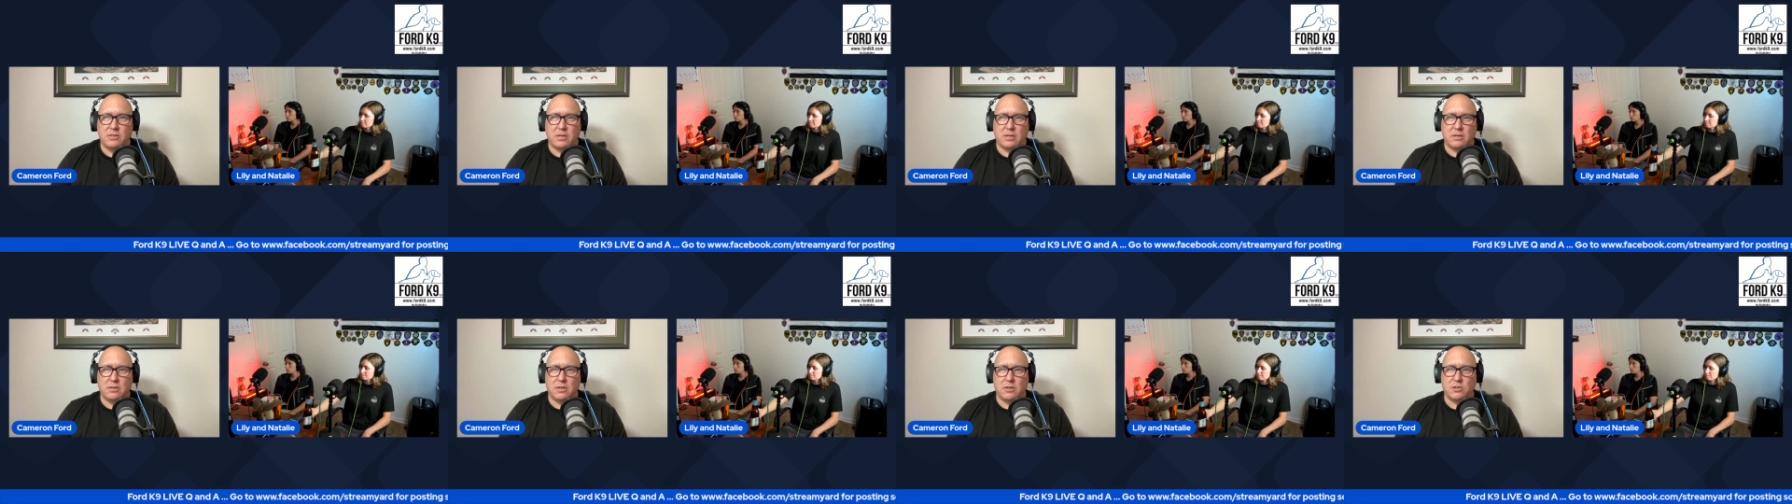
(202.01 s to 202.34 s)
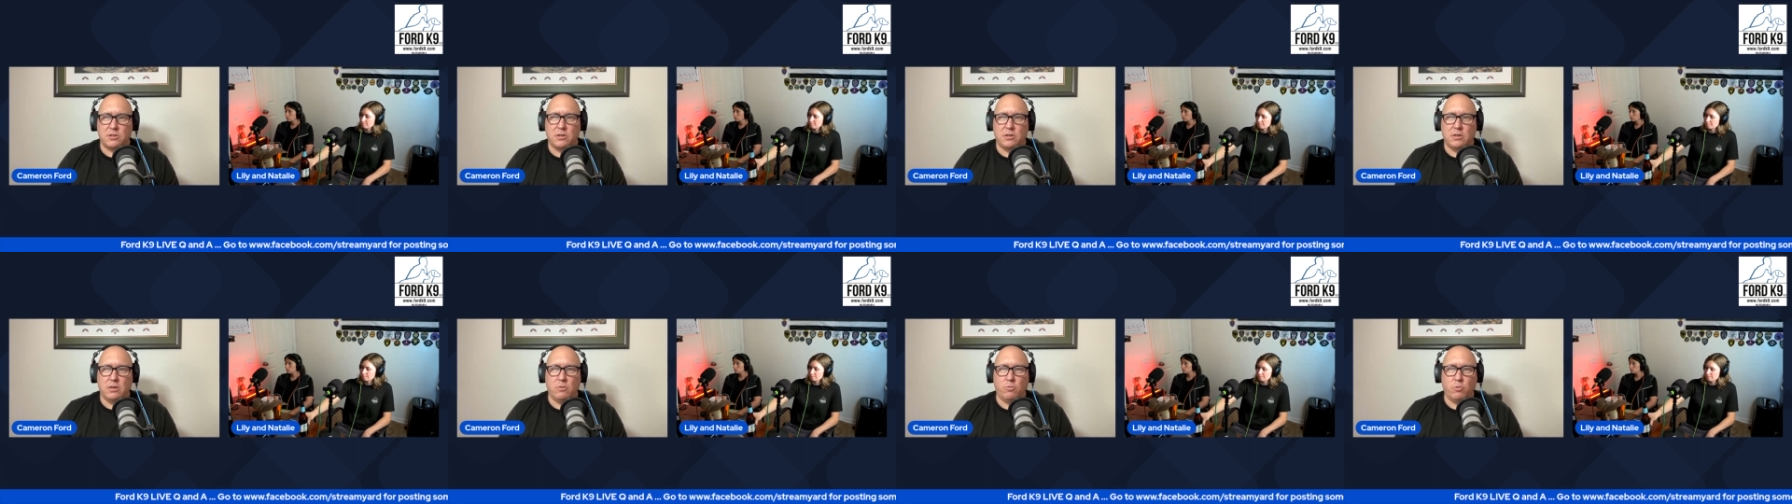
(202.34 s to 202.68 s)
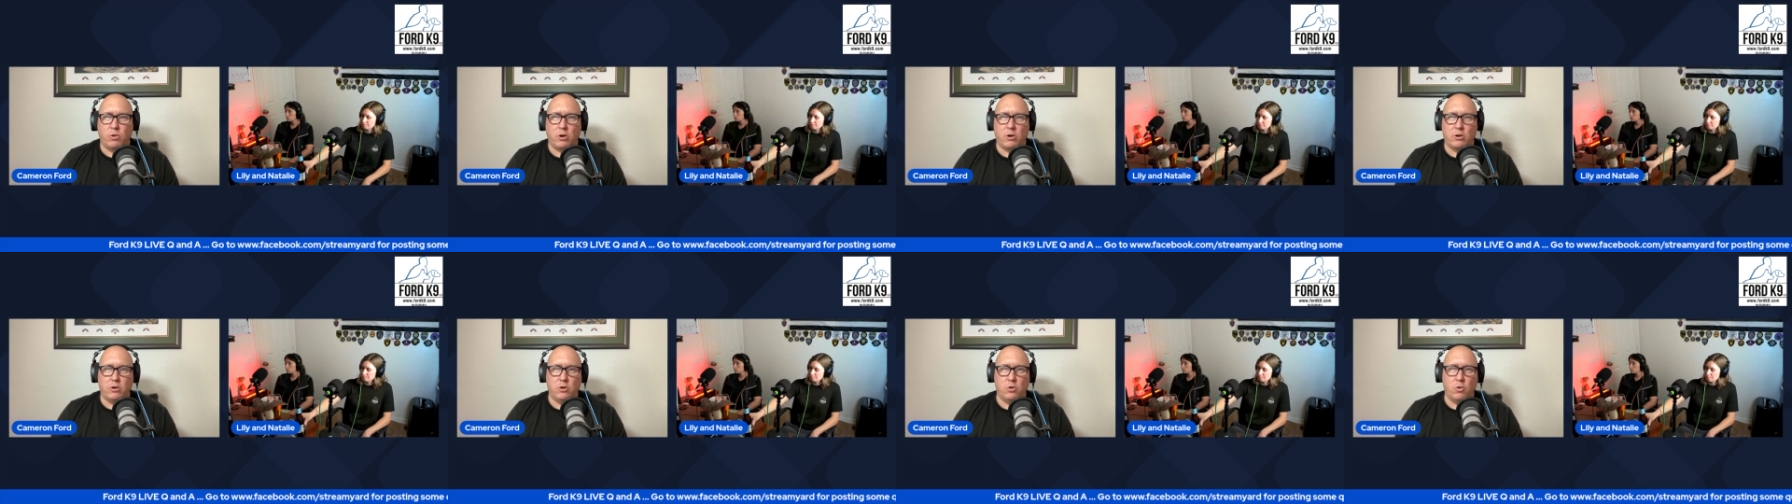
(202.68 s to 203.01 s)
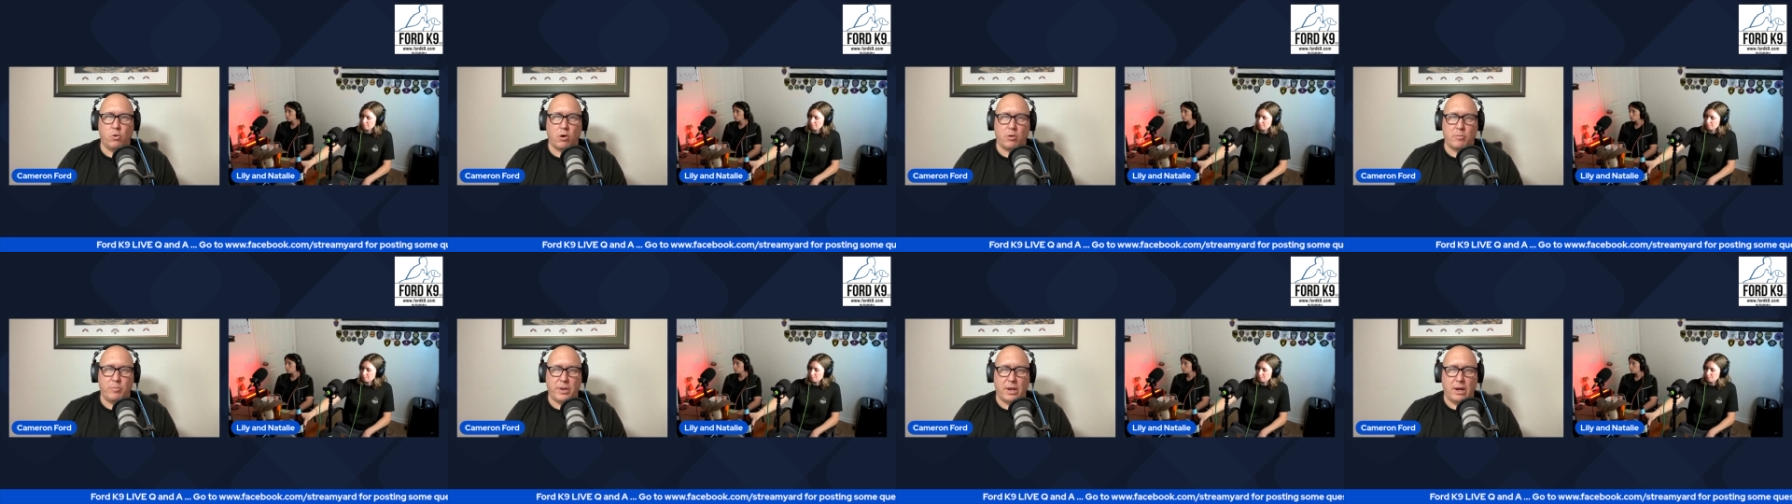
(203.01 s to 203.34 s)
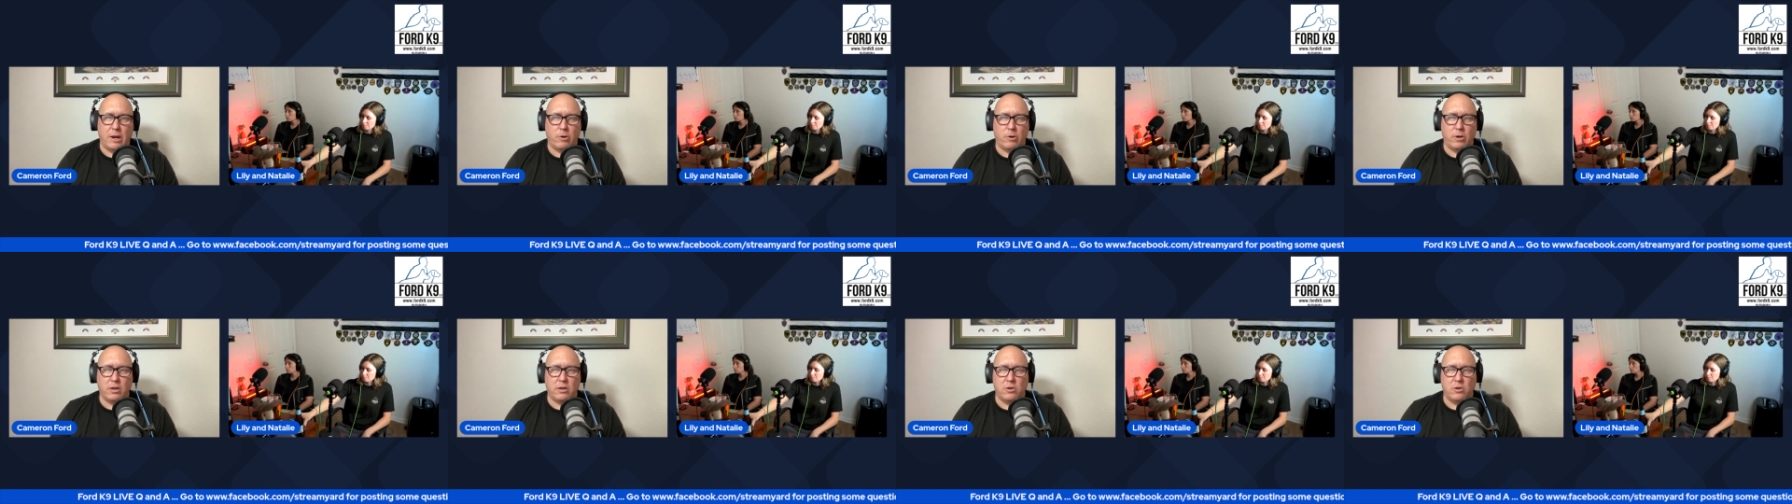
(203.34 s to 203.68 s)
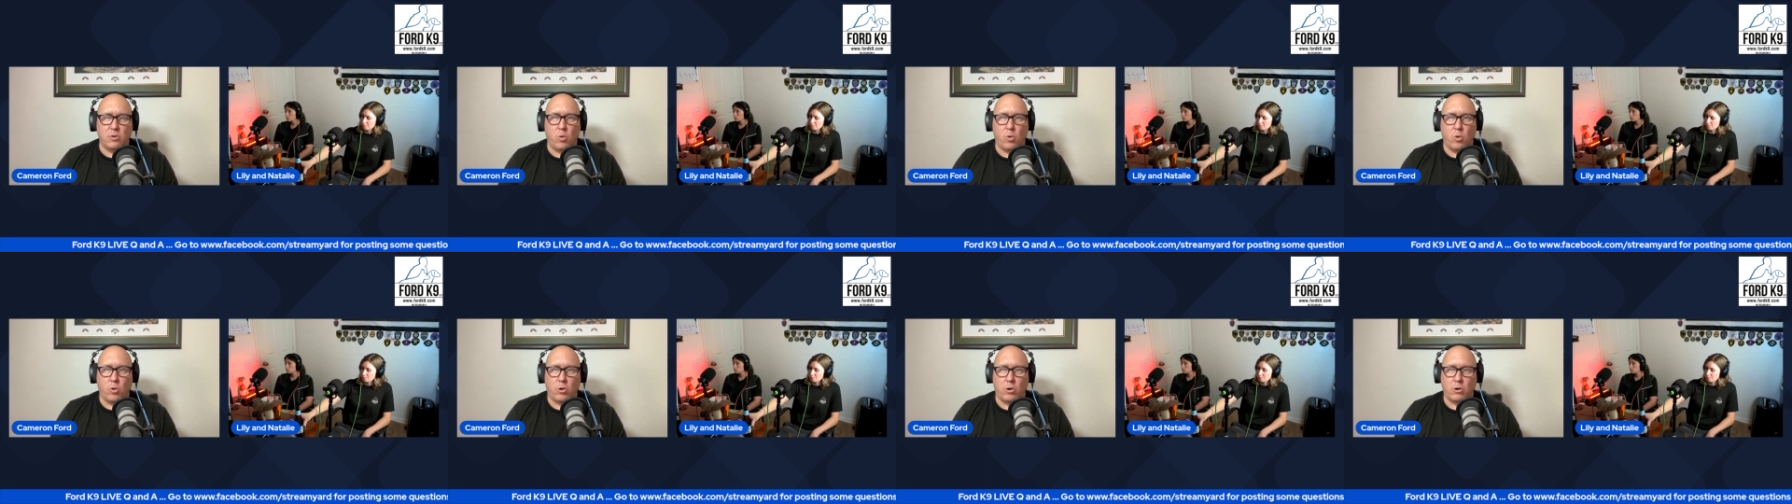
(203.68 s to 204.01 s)
conditioning, where you are pairing
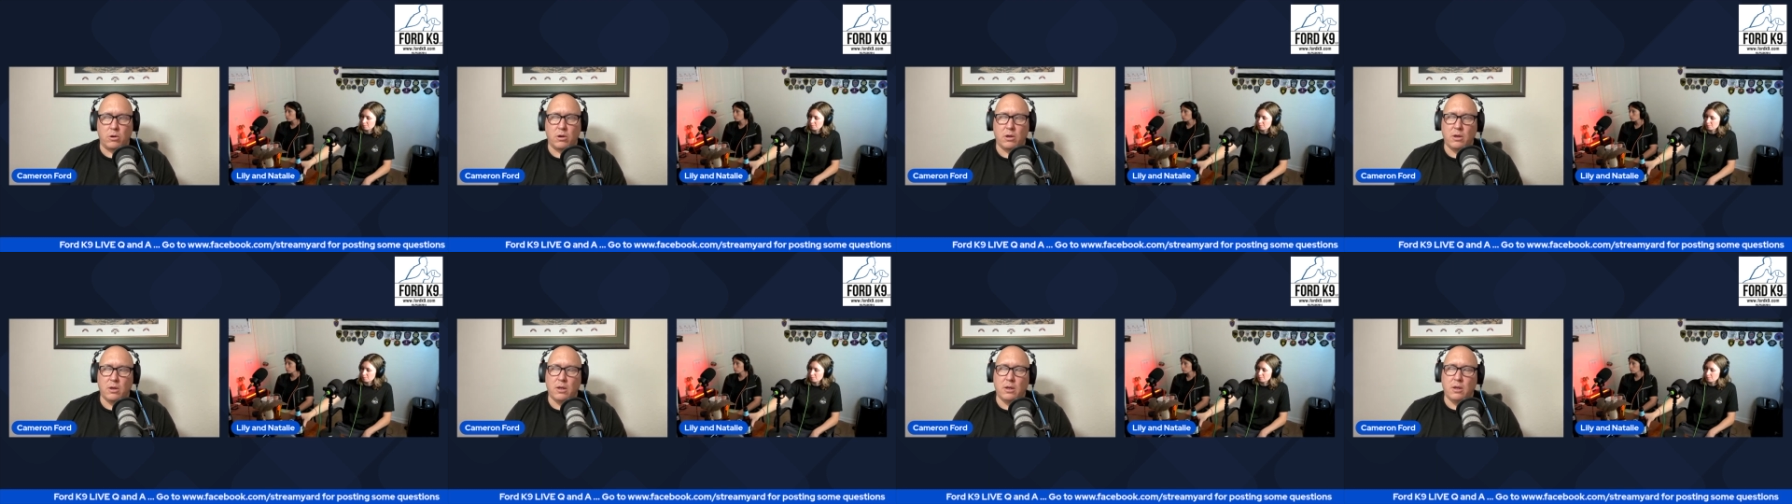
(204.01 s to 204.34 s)
your